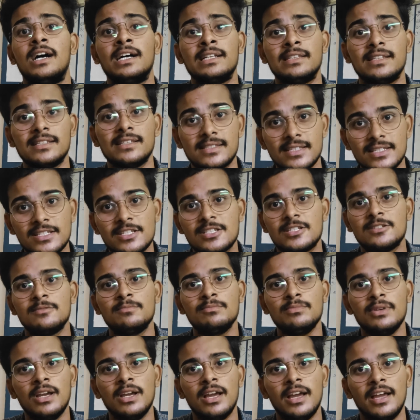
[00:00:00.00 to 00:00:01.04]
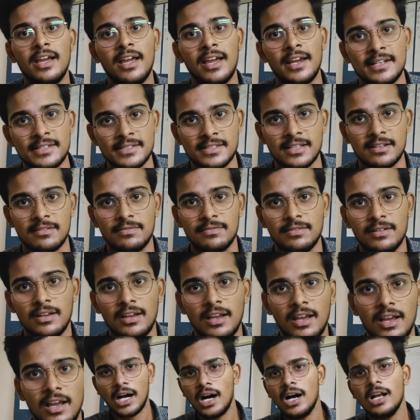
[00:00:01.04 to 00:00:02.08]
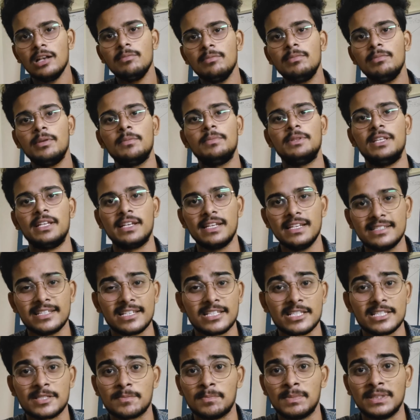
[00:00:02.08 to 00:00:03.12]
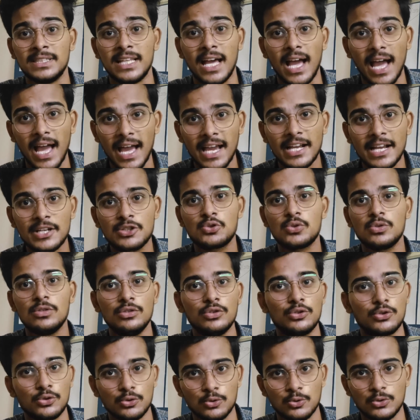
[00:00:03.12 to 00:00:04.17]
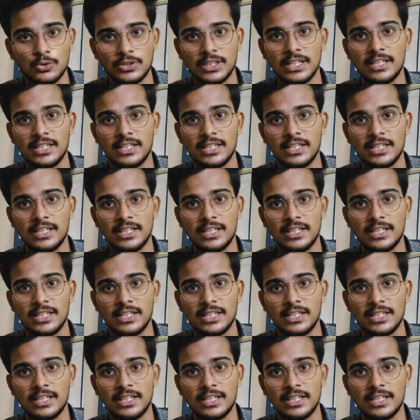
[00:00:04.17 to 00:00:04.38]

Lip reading: or the system itself. These all may be the reasons, but the actual truth